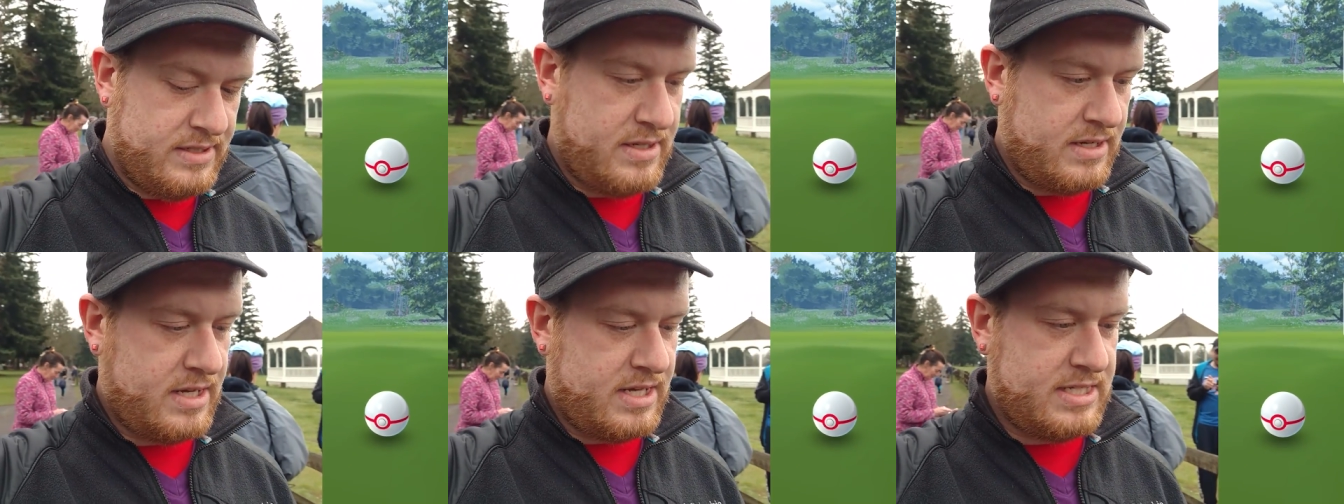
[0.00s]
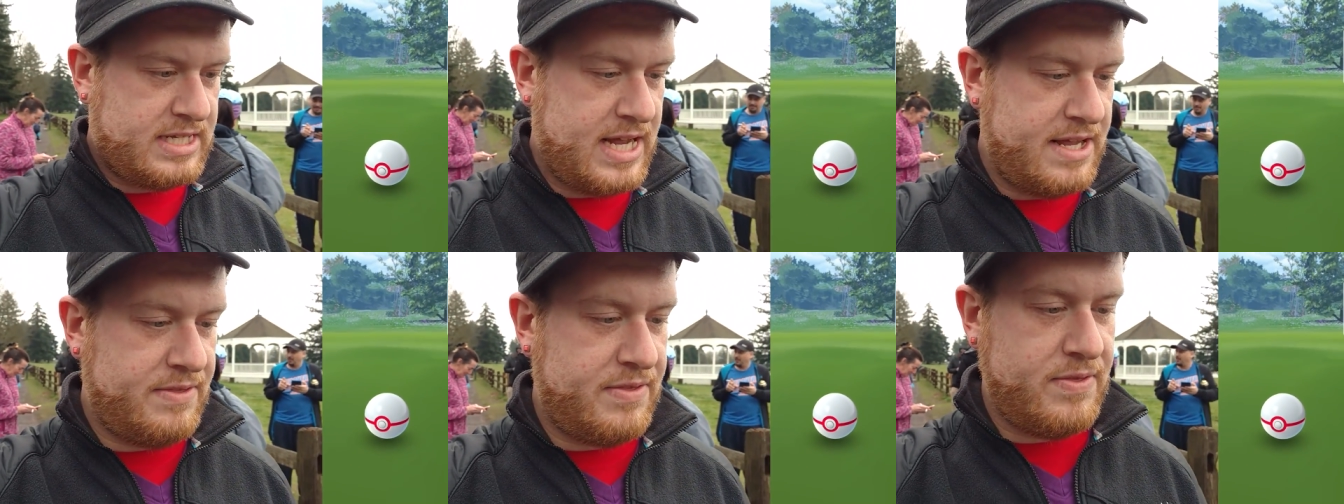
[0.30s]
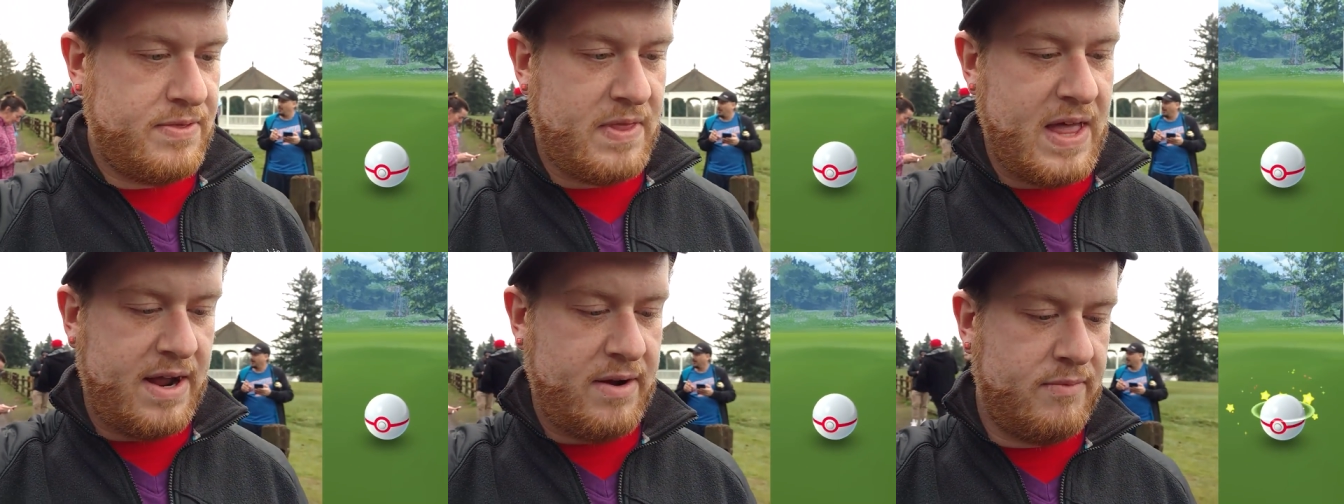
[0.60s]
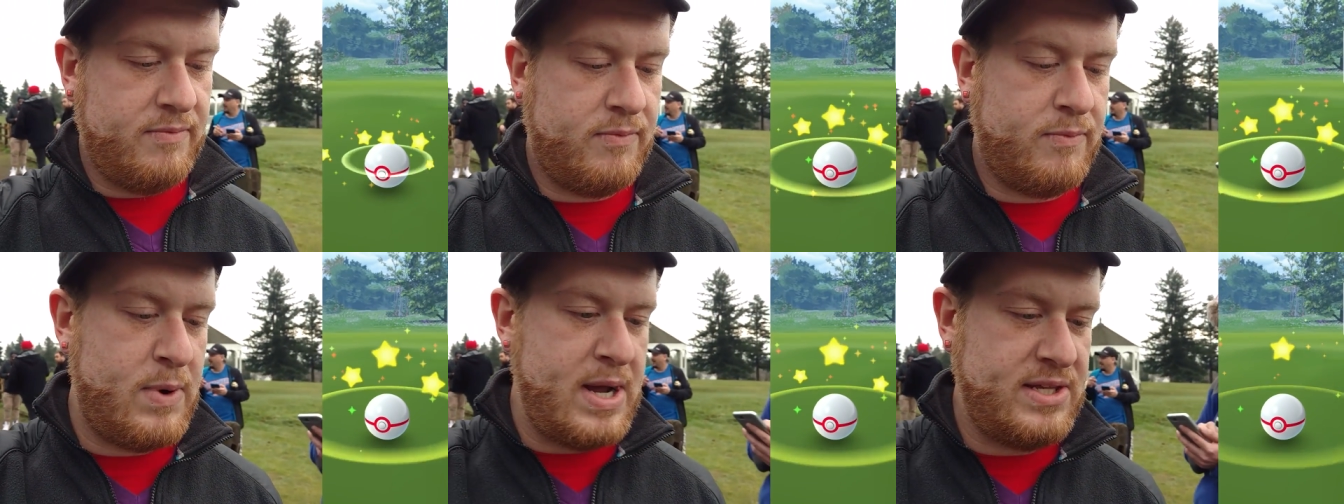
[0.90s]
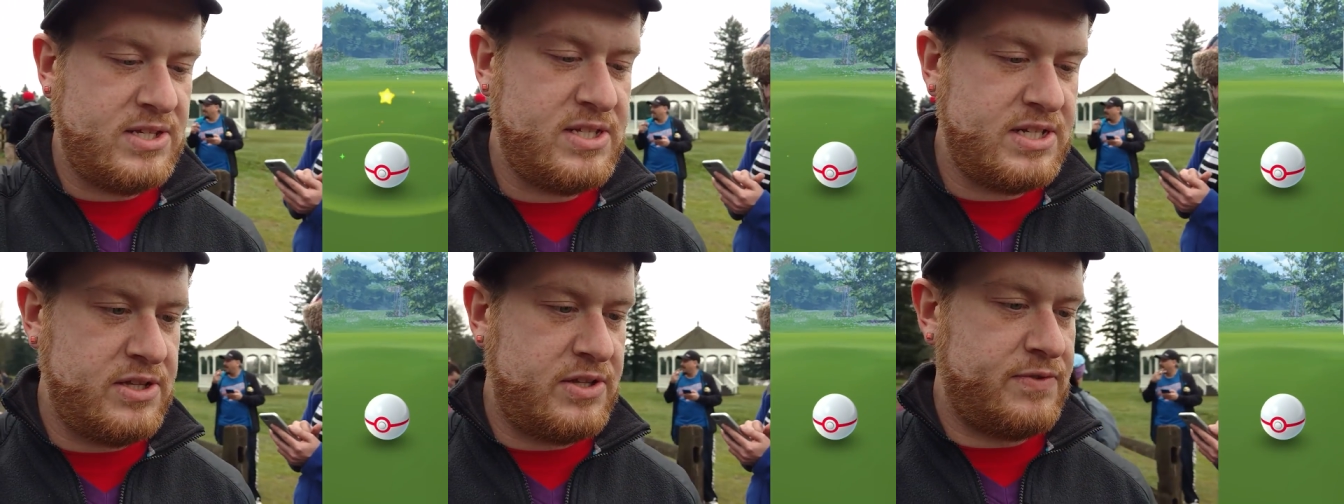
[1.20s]
because I like
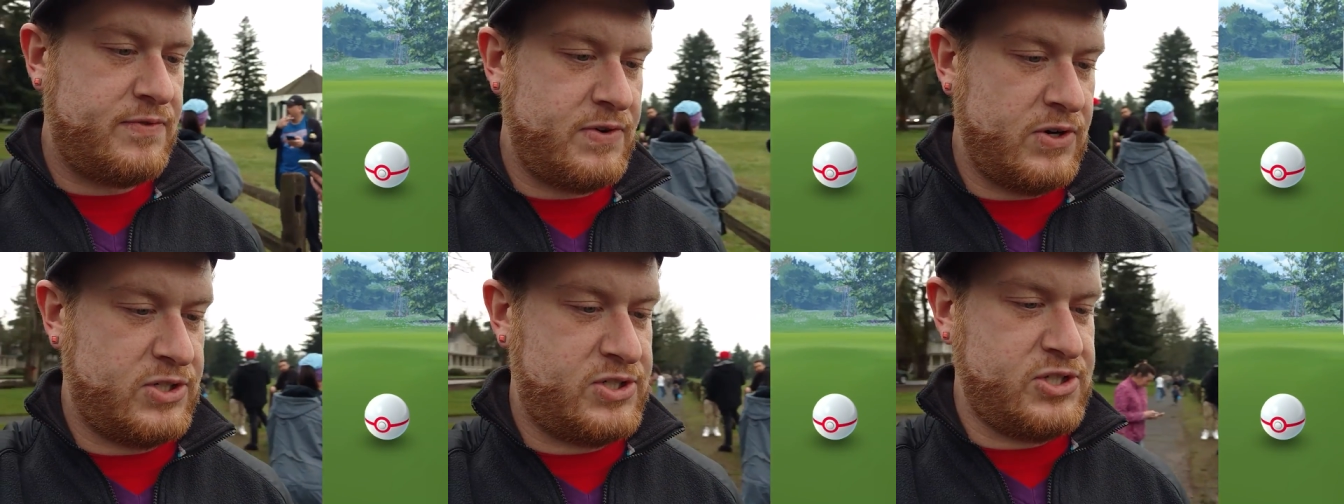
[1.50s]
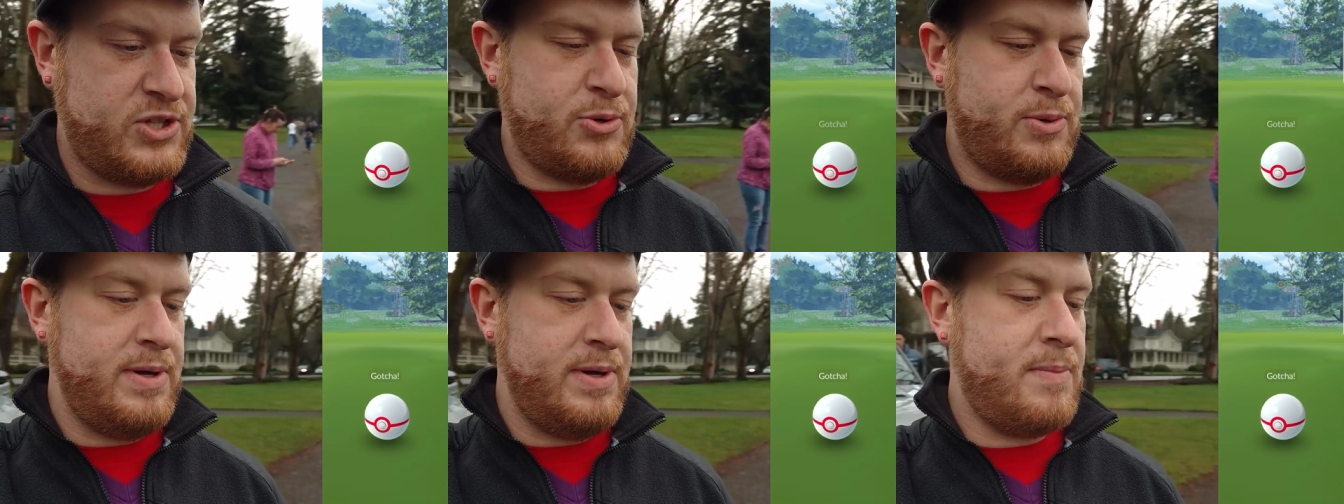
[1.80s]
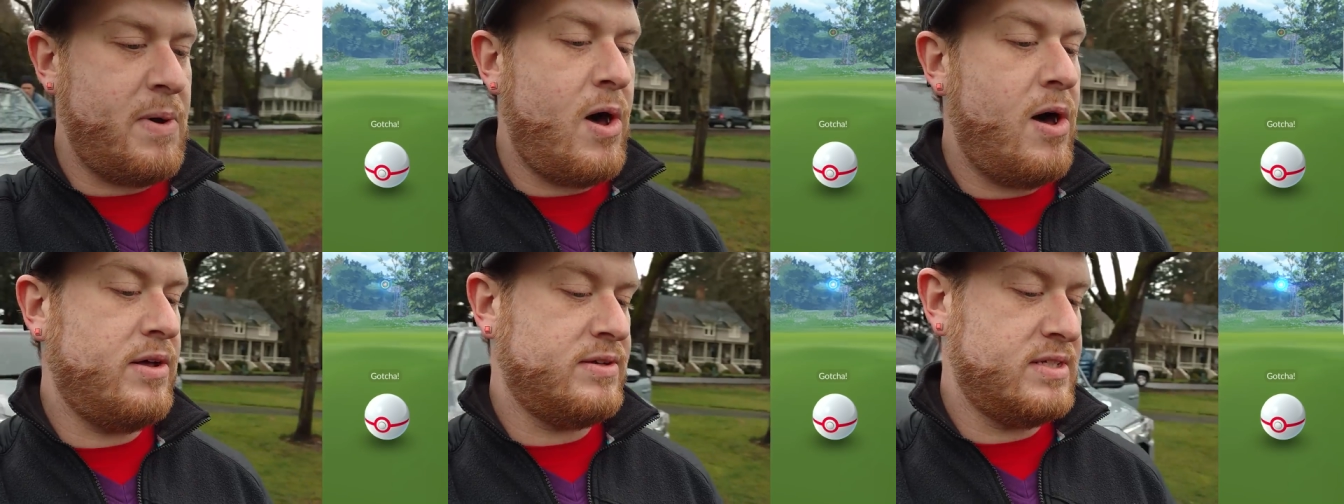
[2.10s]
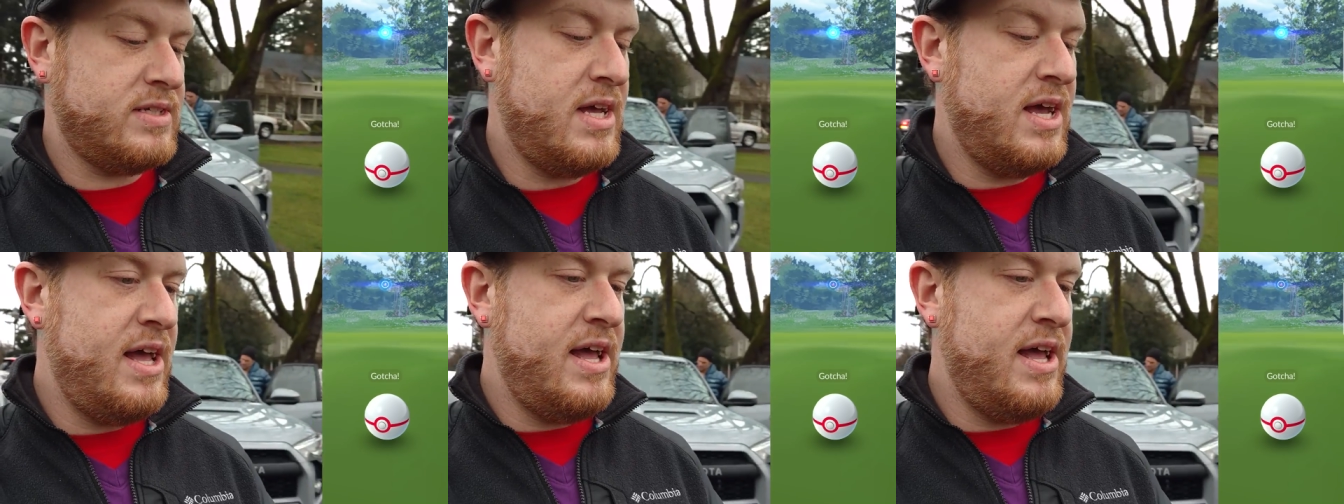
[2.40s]
wasted the first three balls.